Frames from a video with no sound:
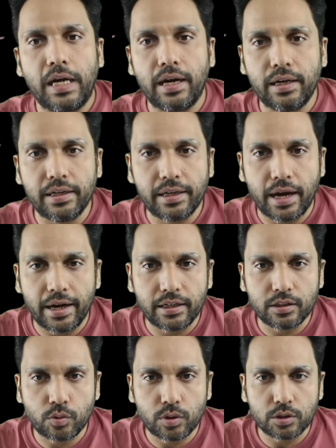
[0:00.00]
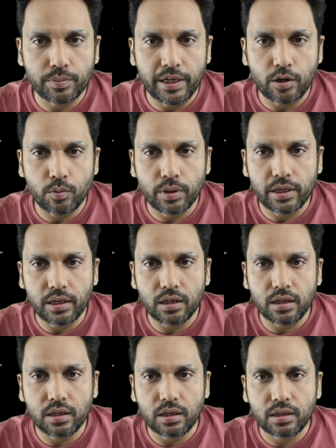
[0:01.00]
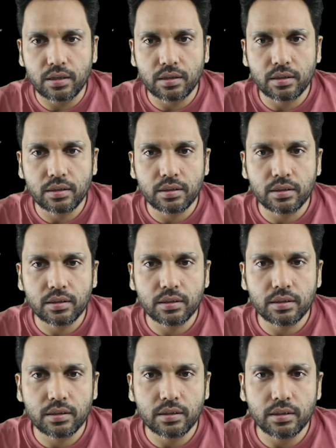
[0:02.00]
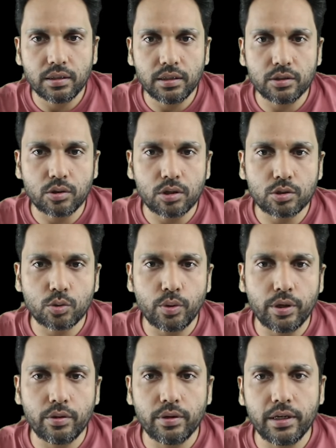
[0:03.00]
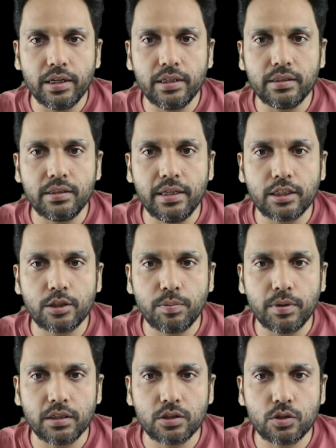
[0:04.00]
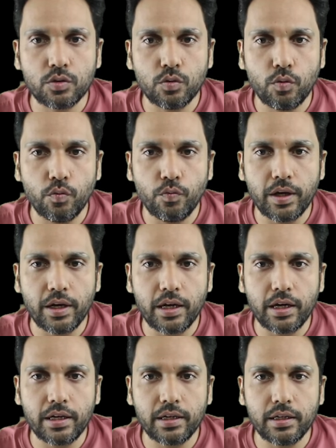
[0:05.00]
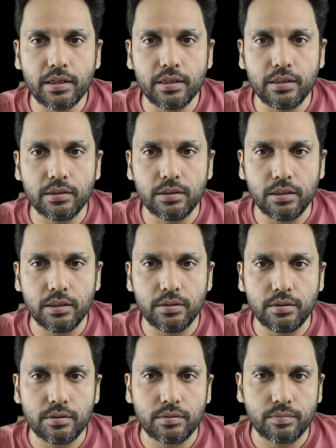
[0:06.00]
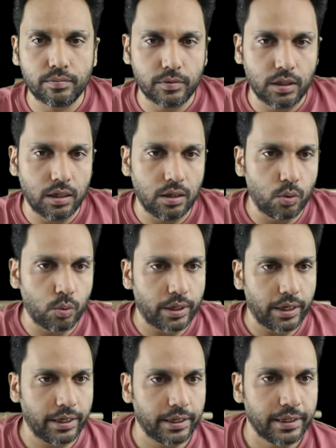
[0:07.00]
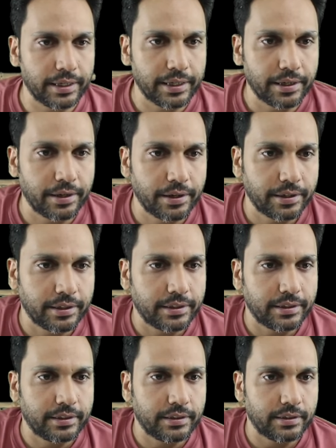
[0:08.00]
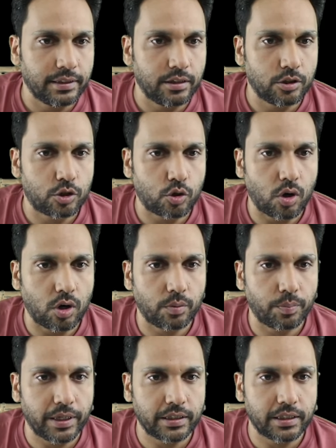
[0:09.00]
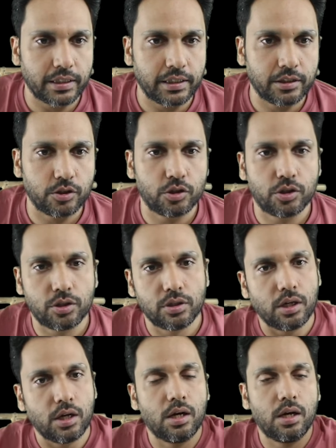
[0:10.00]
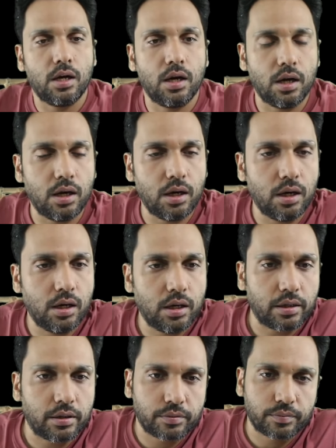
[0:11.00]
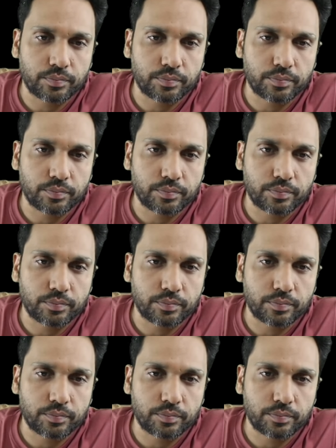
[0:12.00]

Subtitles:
aldehyde is what is made over here, is also going to release the H plus very easily. Okay, then your strong bases are